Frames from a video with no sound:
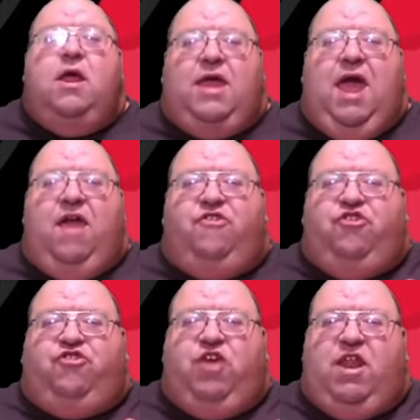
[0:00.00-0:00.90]

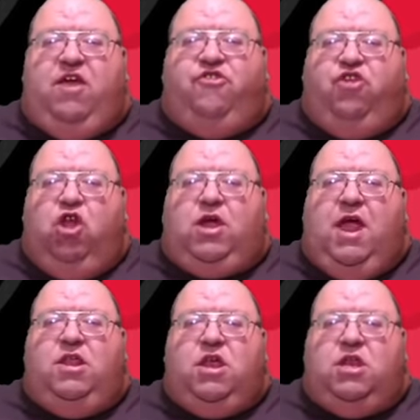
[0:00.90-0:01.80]
Kansas City is
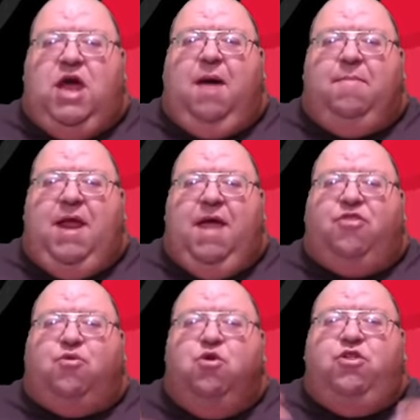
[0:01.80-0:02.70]
looking to dominate
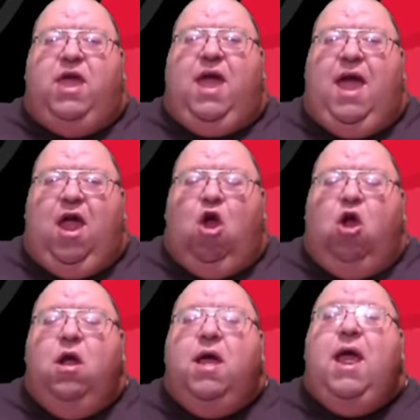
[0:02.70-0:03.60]
through the
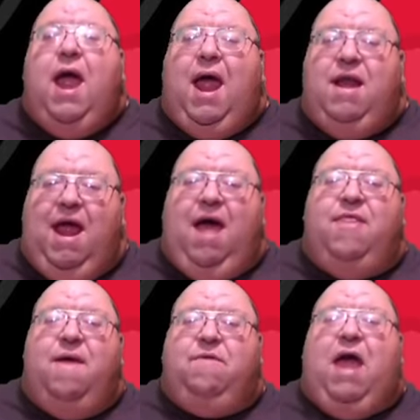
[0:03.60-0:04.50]
air, and now
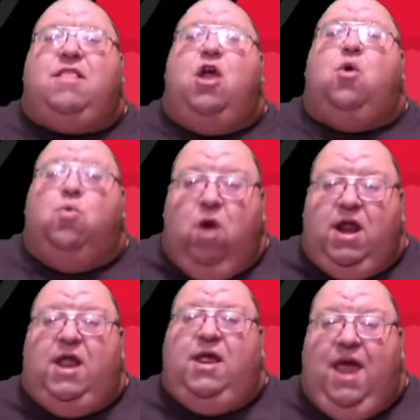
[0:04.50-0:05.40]
they've got their
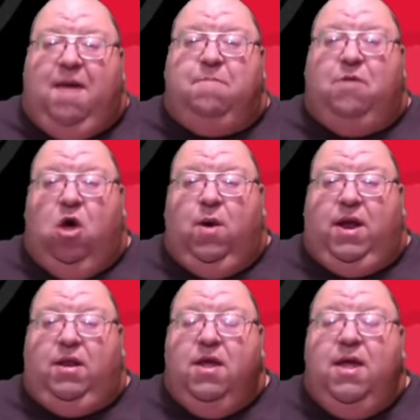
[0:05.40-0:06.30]
running game going.